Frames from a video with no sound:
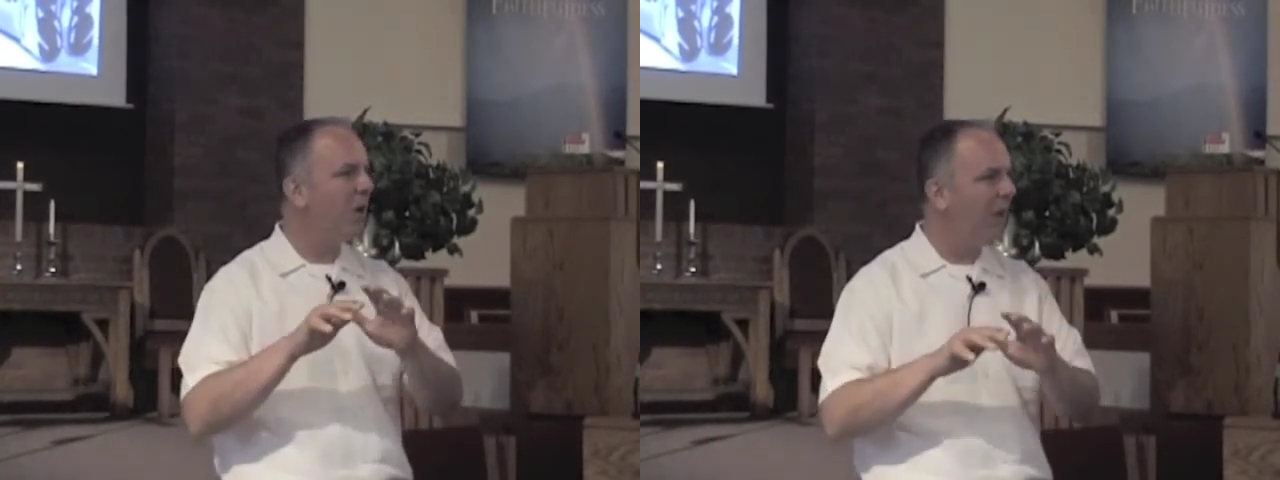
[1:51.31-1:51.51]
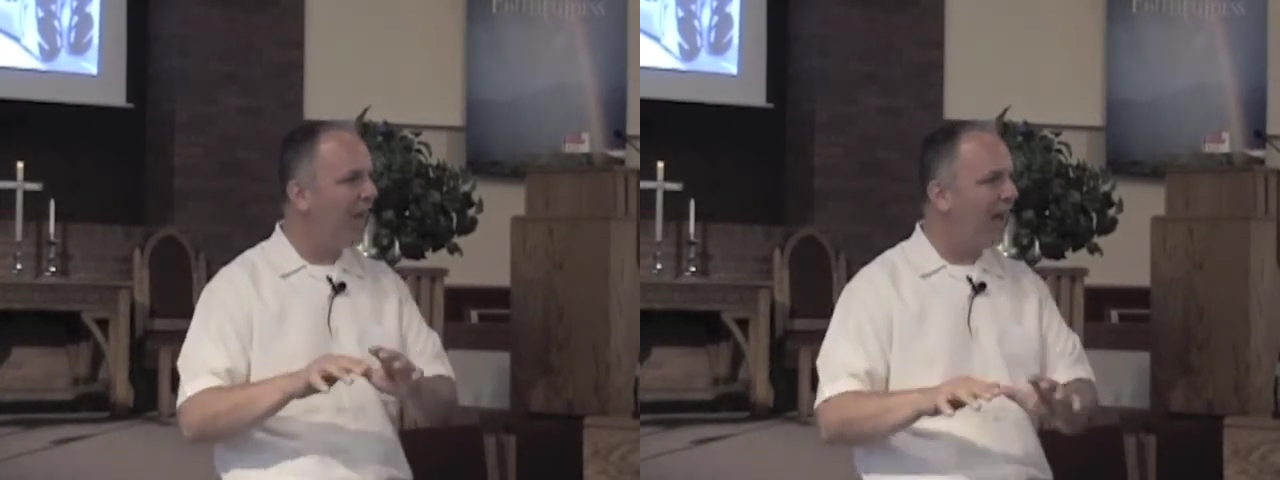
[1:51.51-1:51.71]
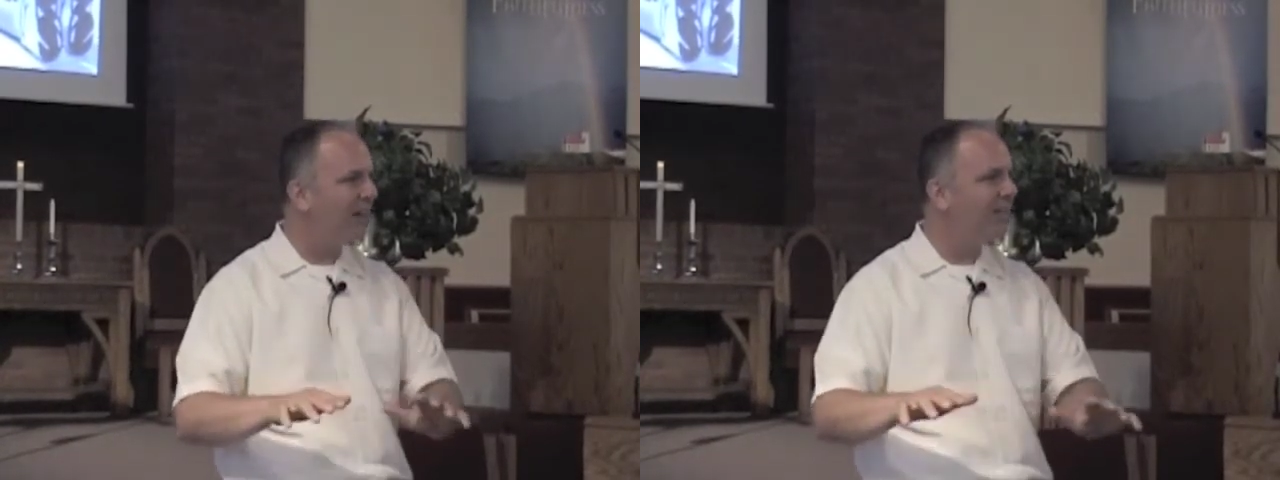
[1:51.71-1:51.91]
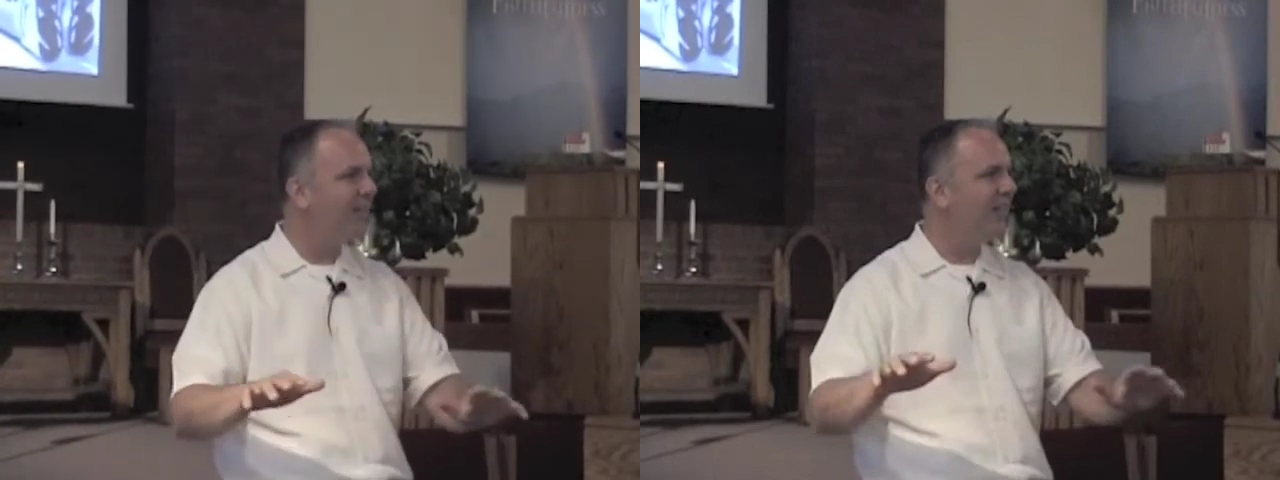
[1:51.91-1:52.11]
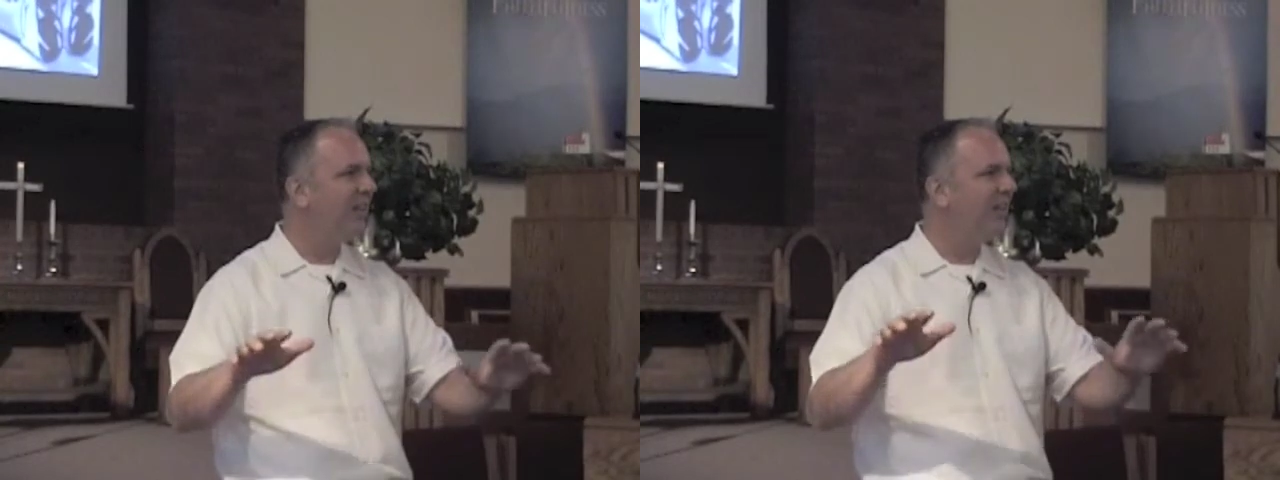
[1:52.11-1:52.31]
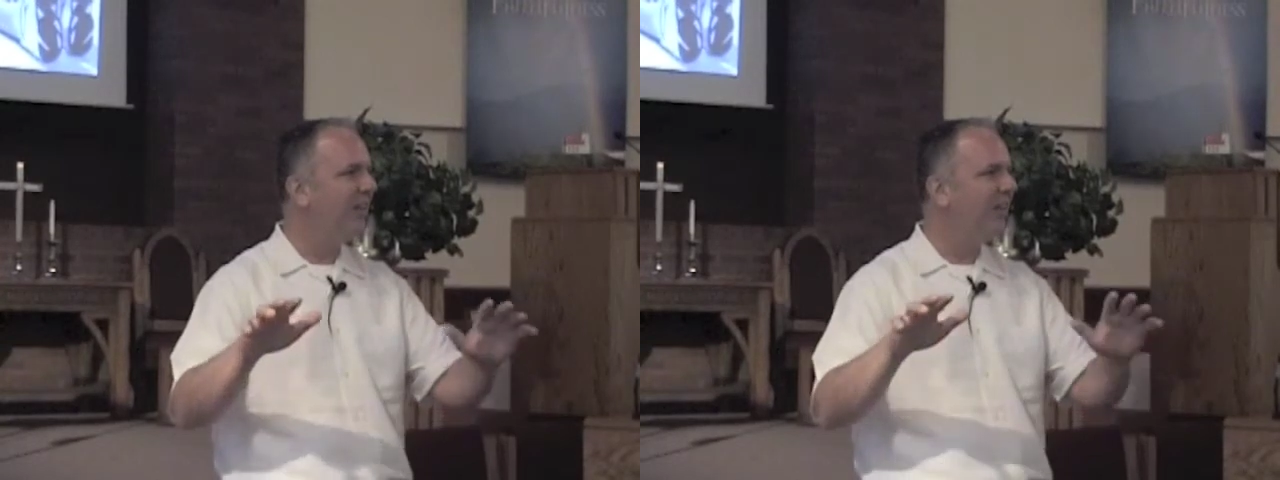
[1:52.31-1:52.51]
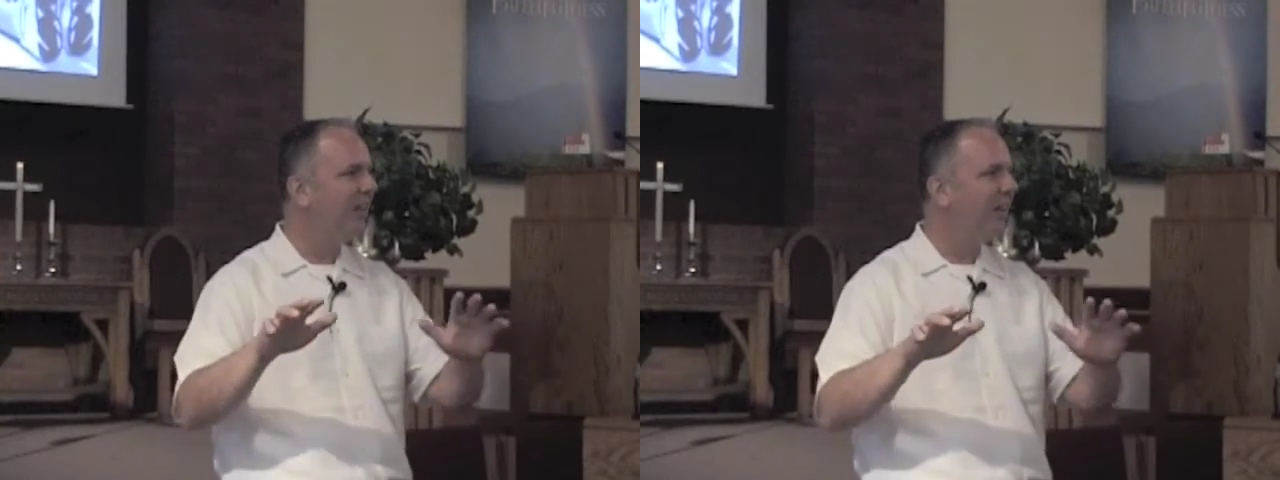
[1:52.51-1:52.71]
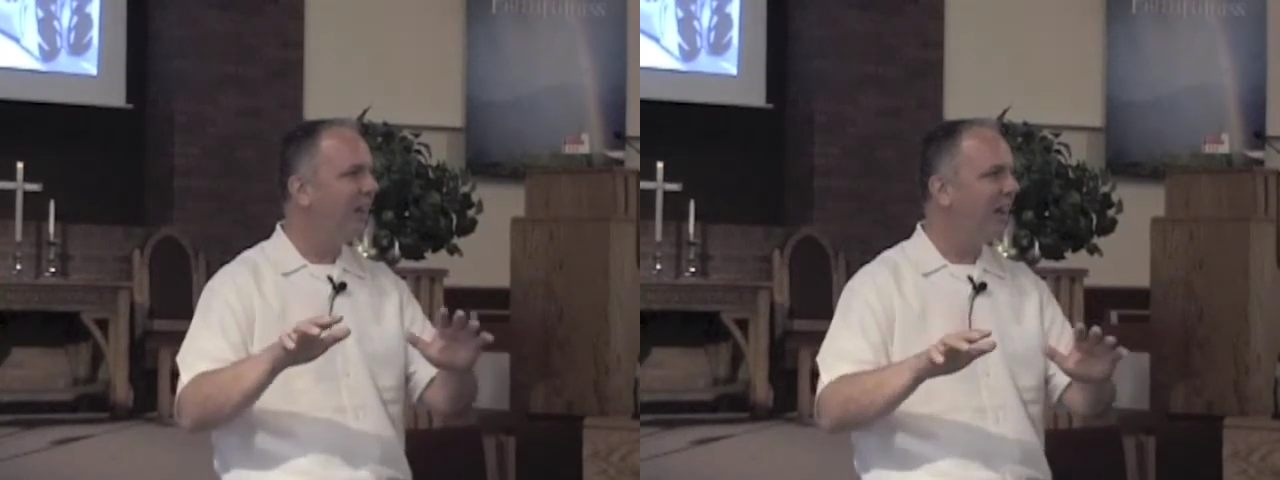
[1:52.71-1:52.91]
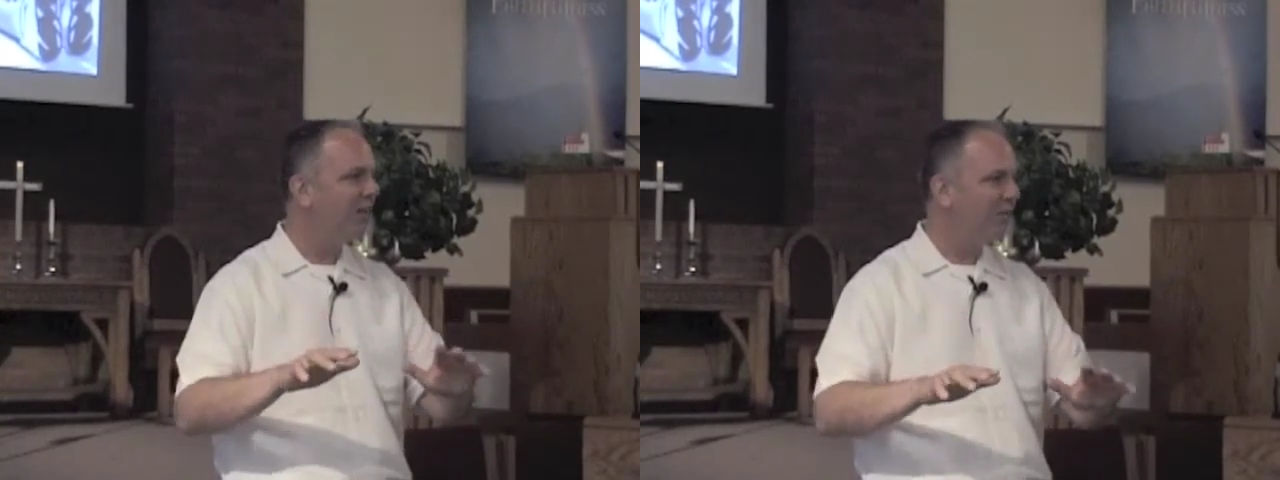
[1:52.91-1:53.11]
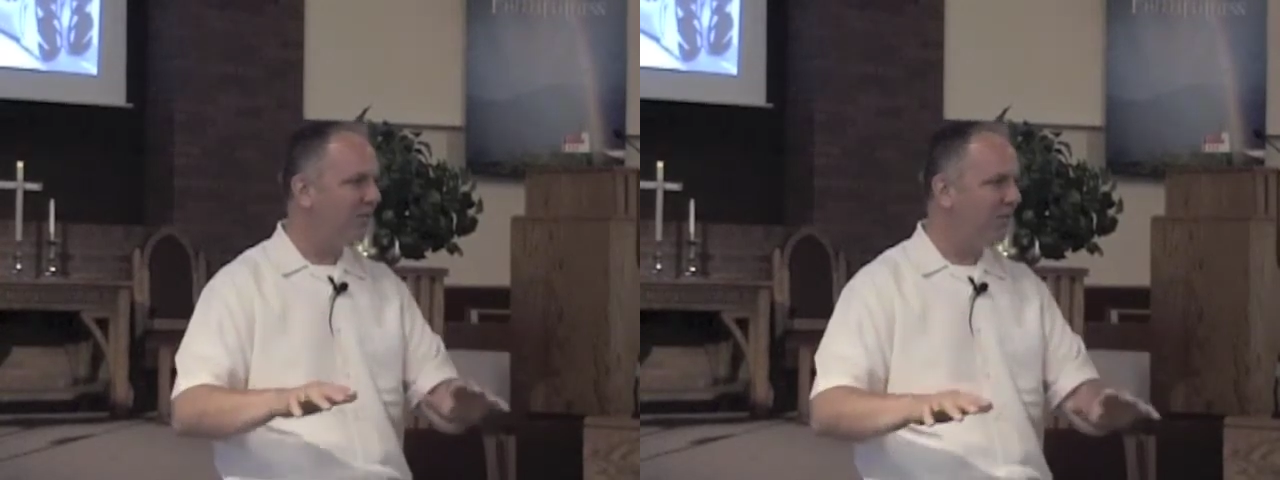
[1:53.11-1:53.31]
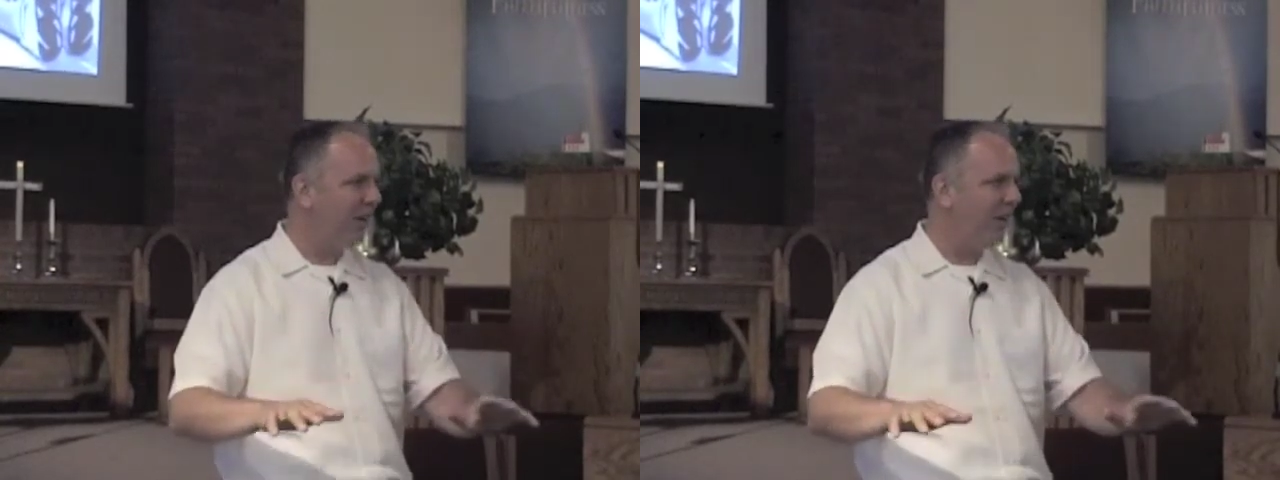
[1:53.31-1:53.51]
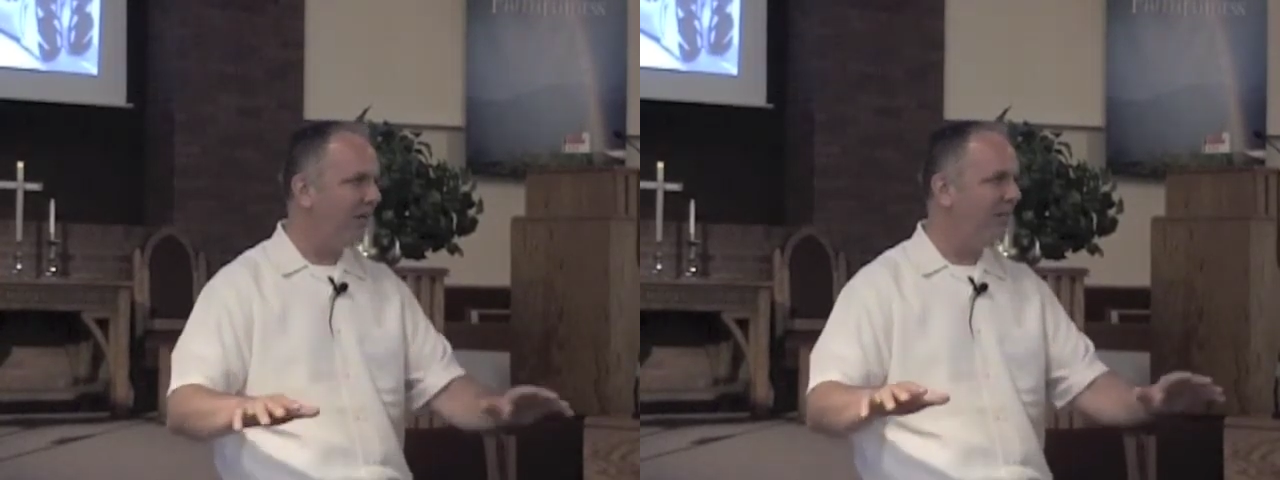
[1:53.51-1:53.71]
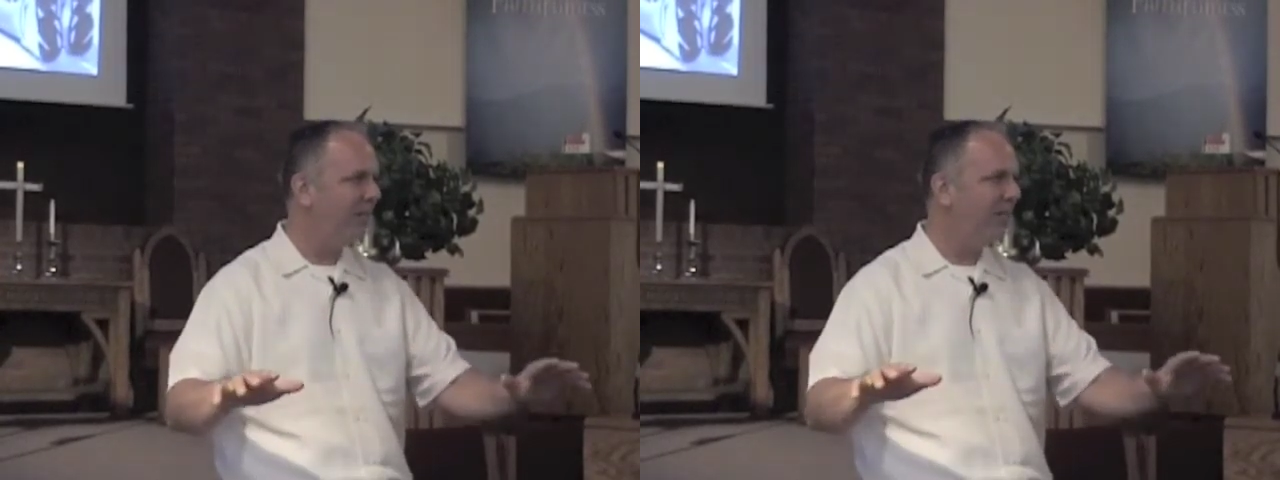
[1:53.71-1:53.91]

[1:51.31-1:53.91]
relaxing exercise.